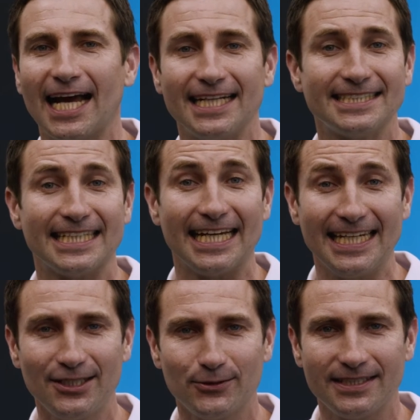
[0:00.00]
with a highly
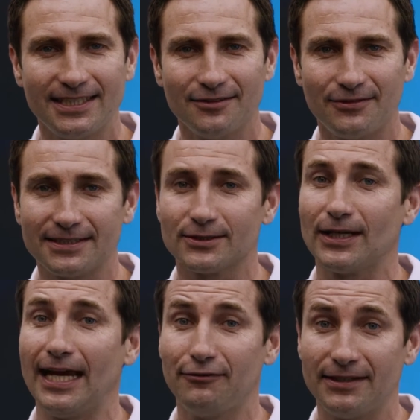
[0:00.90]
intuitive,
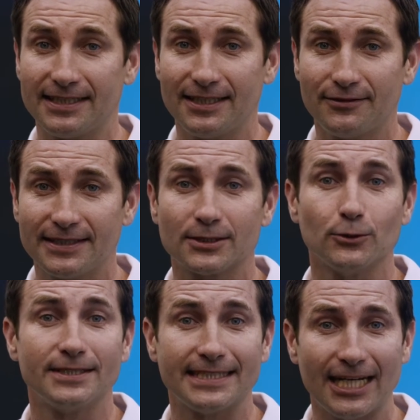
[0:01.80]
effective and
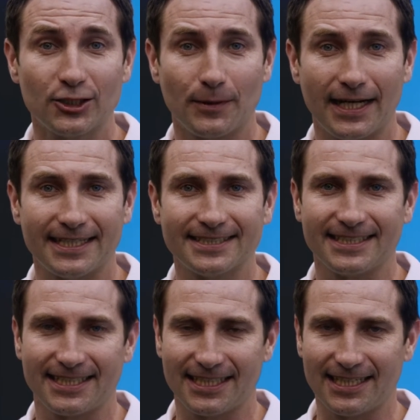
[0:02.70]
time-saving tool for
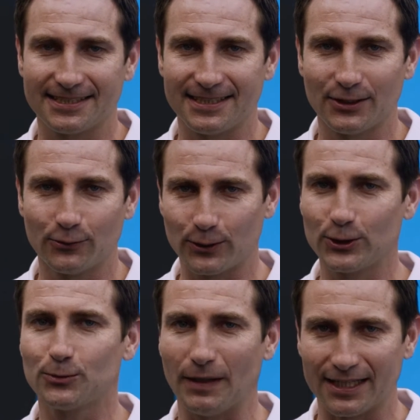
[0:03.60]
digitizing
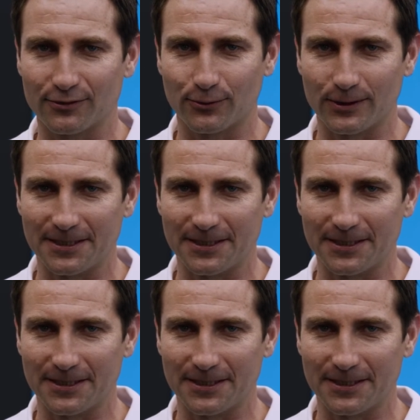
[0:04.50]
image plates.